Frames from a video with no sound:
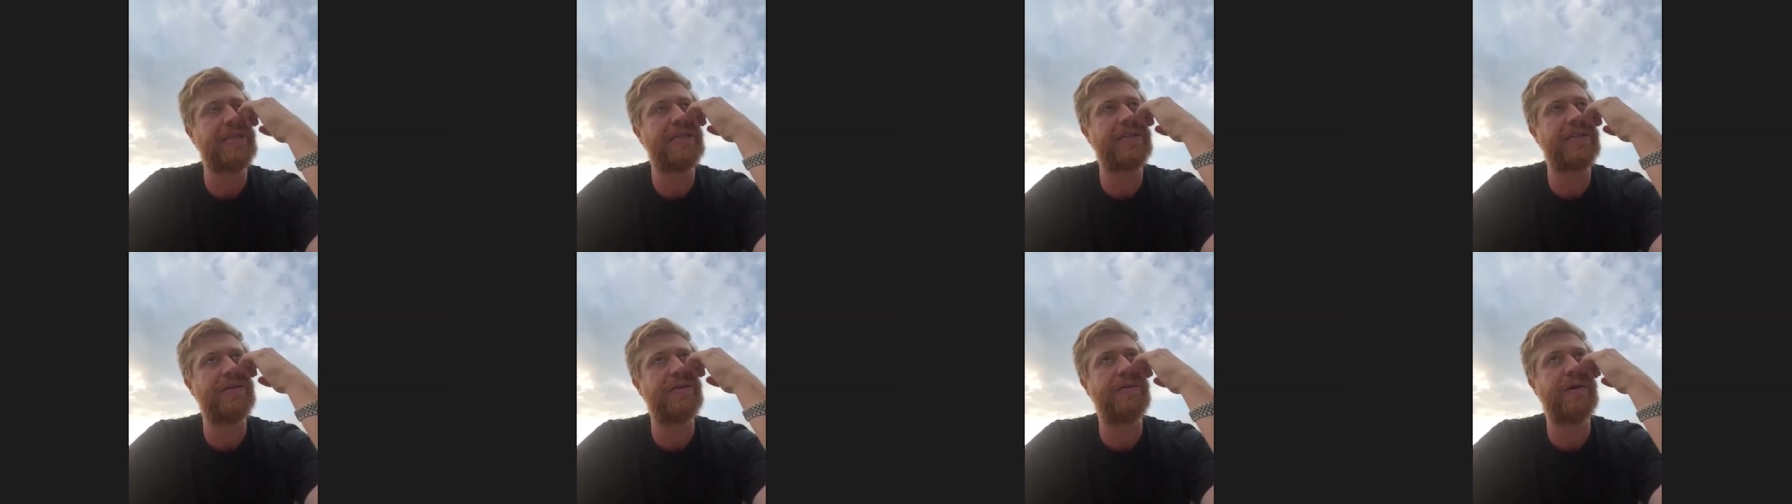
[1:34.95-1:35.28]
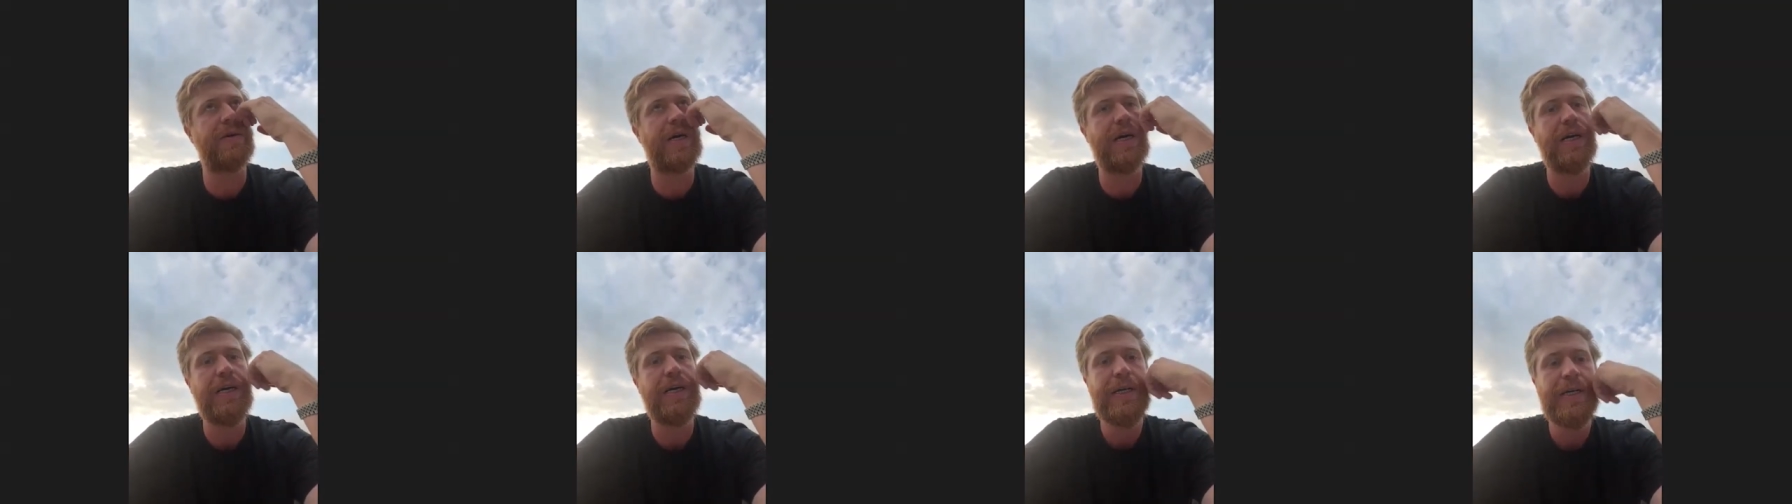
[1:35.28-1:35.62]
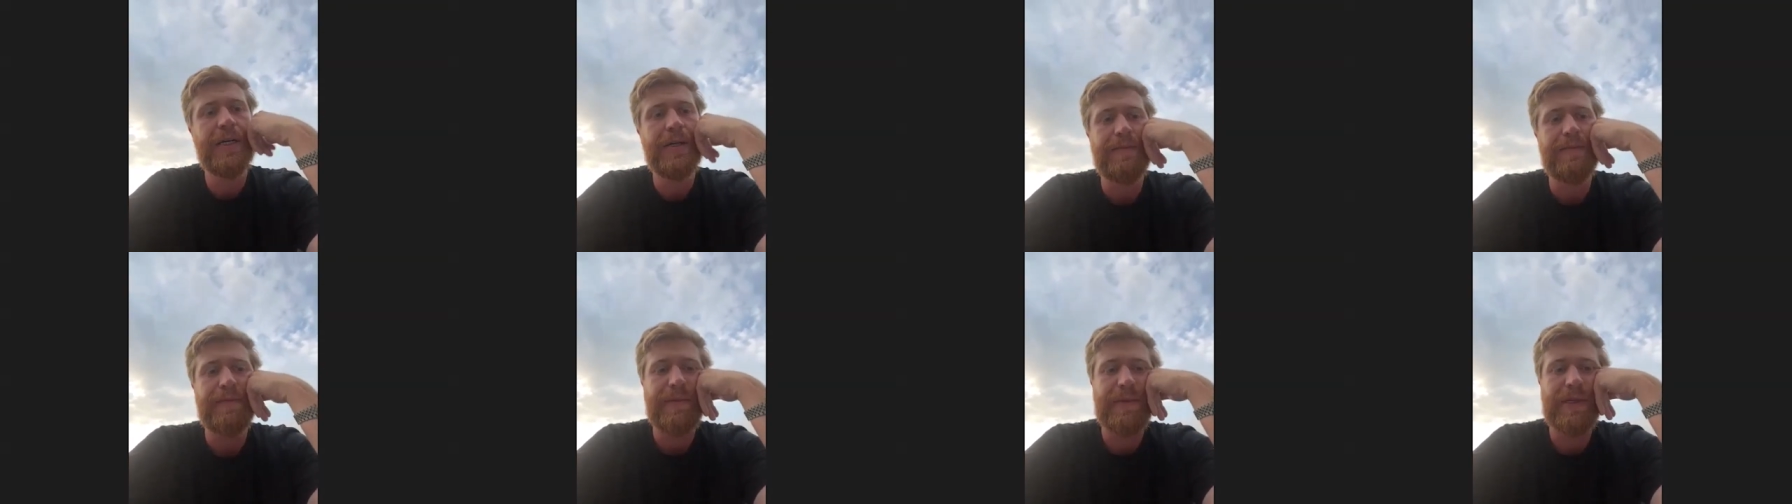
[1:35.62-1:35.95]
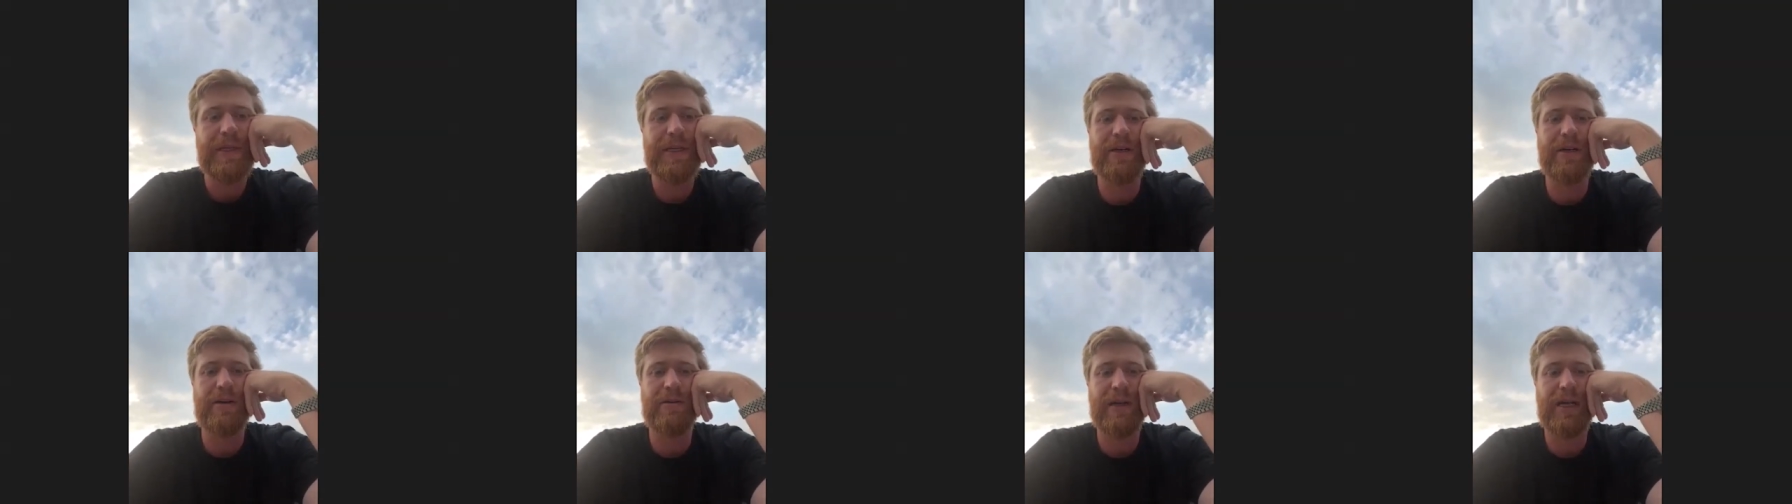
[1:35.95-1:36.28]
So, uh,
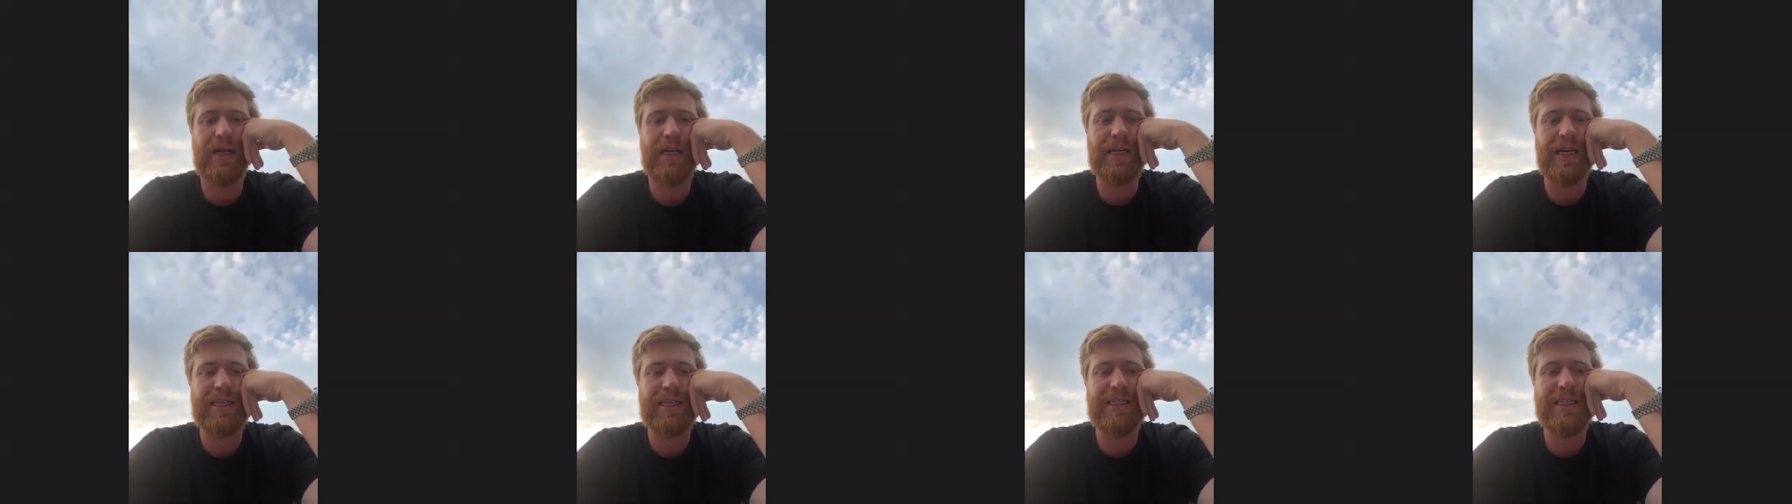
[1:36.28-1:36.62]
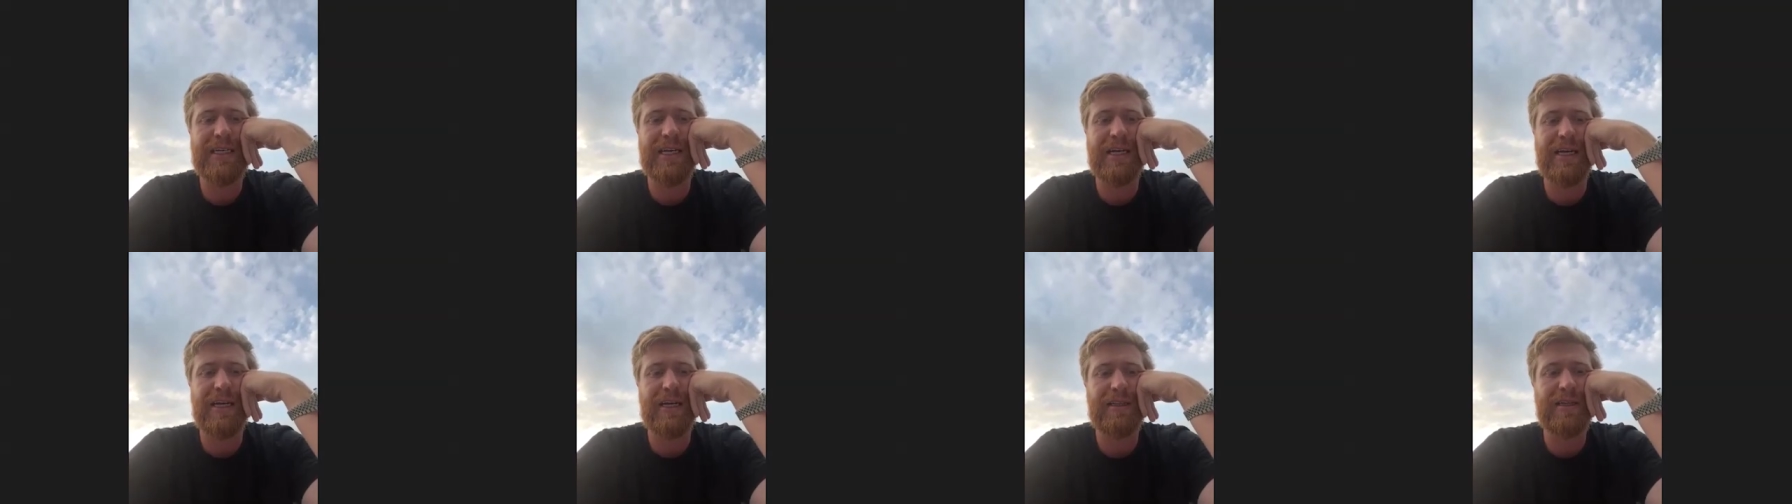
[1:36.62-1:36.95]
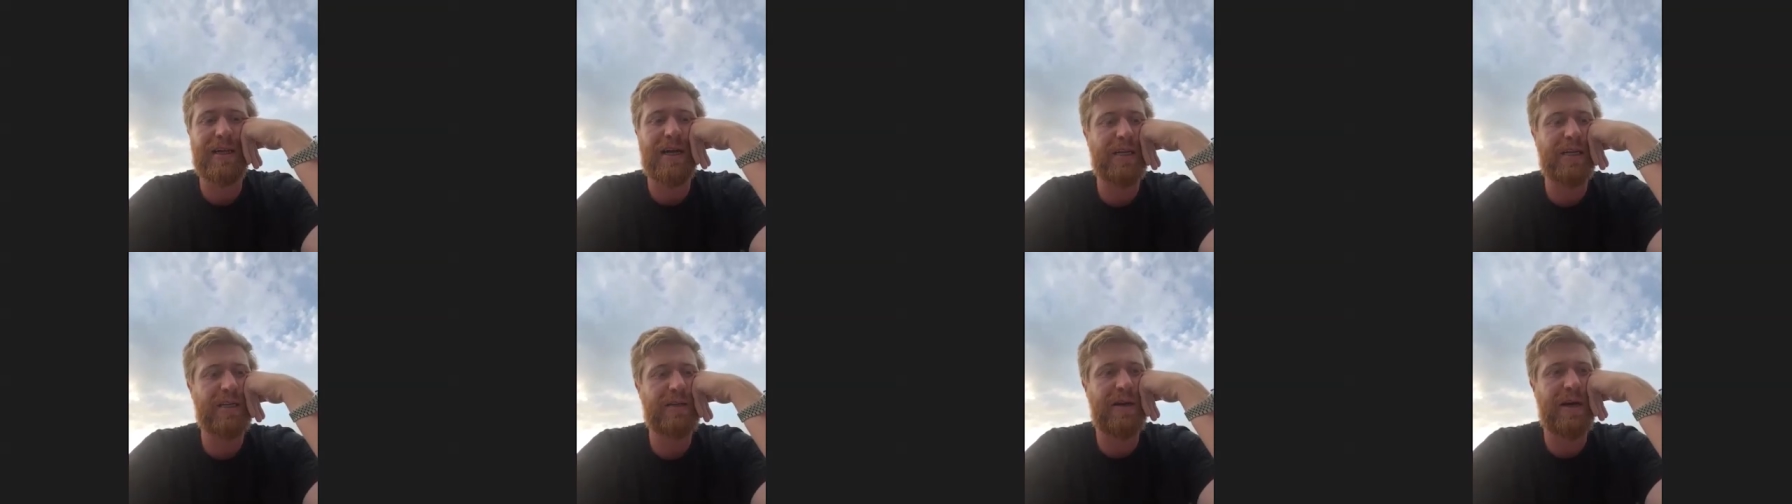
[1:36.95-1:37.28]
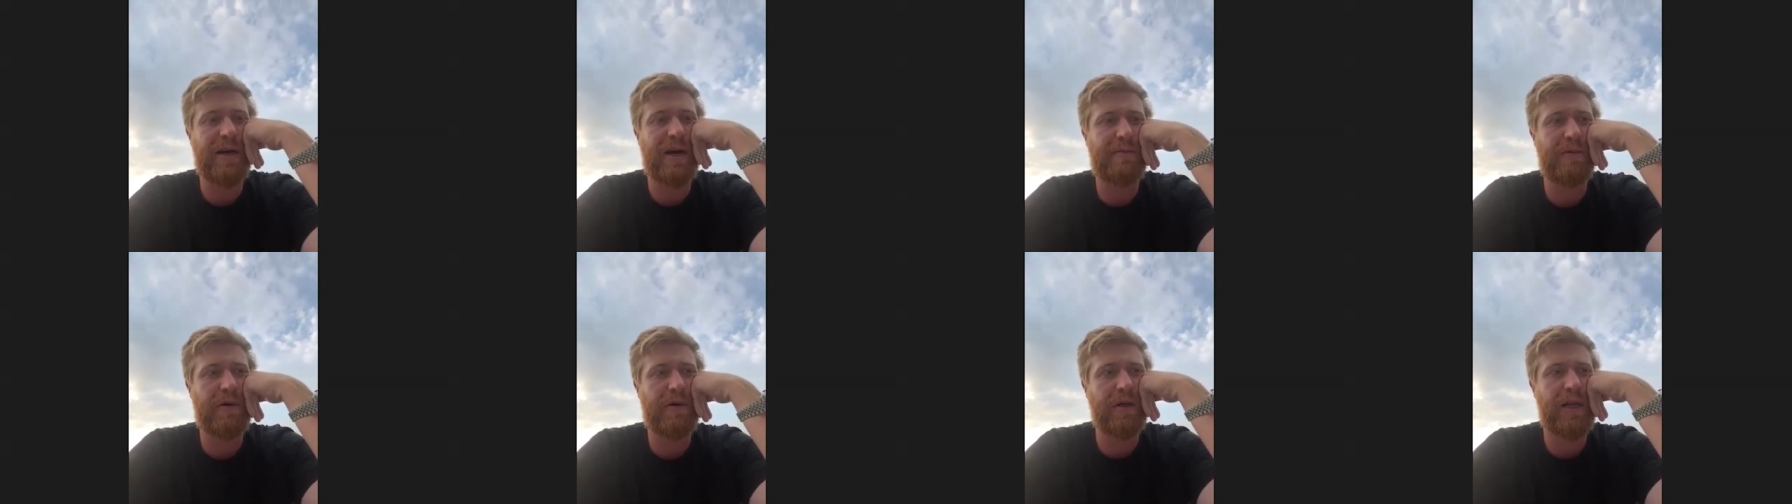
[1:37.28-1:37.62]
you know, like I said, I talked to
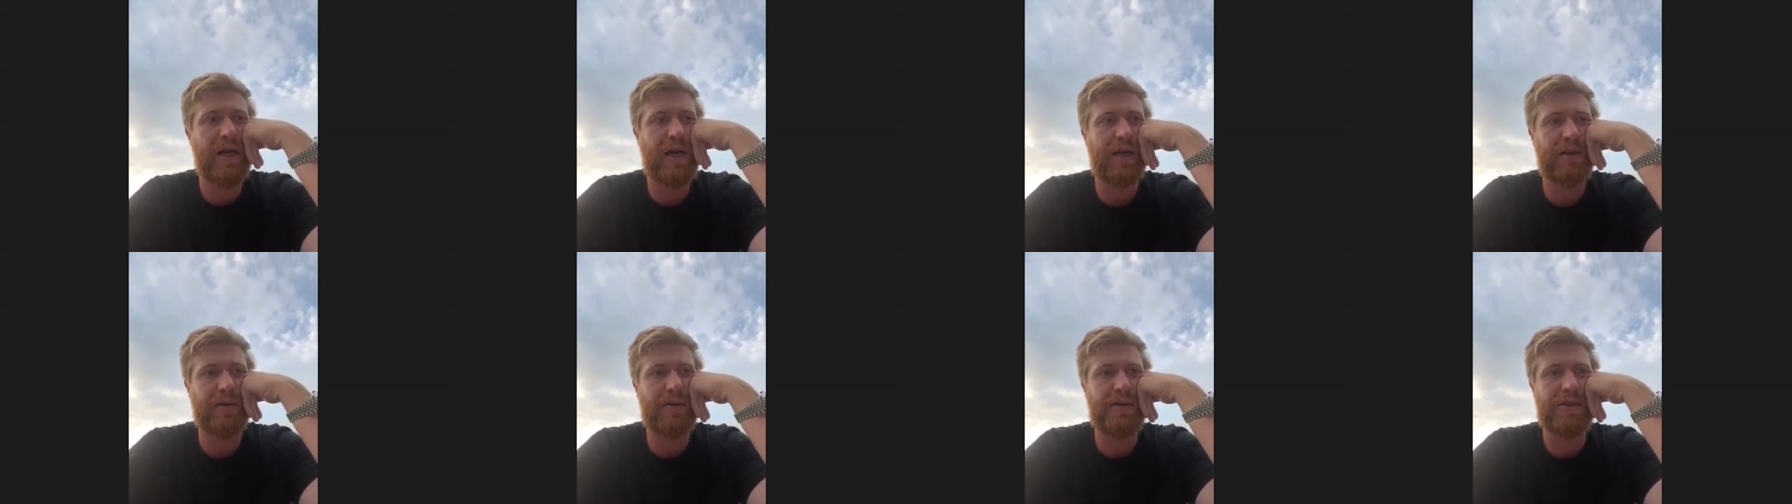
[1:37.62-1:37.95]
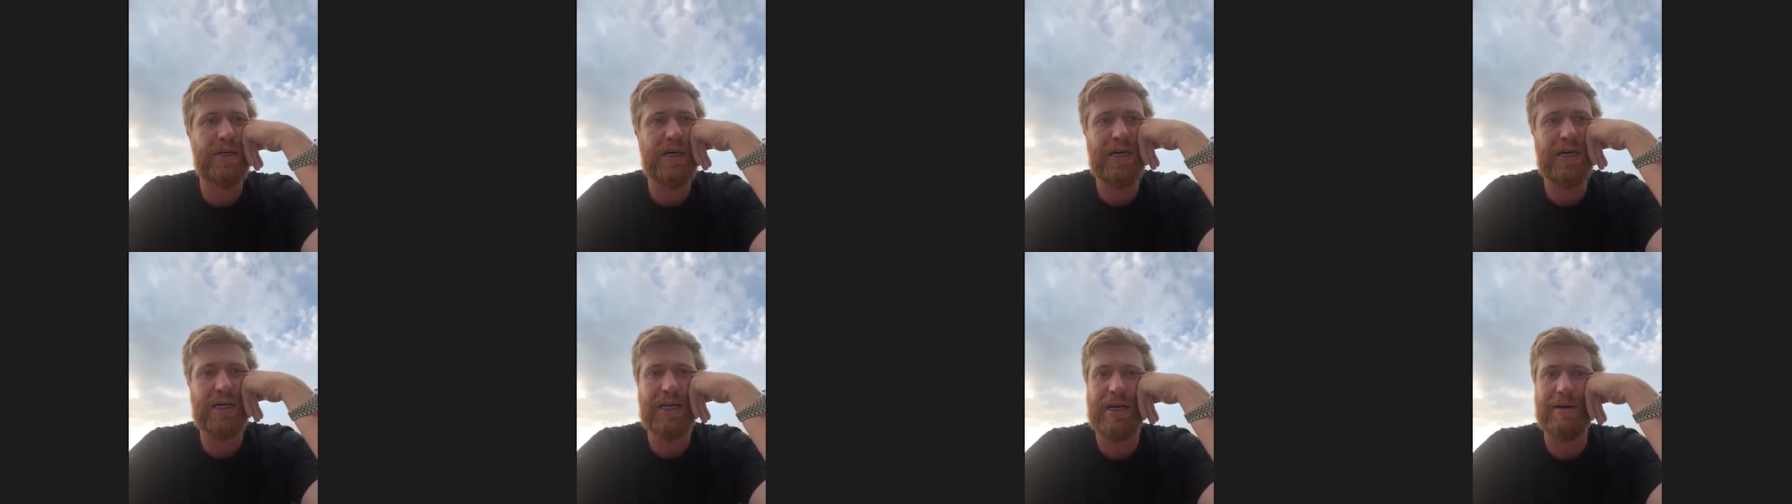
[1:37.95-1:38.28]
Jarmo, I talked to Chuck.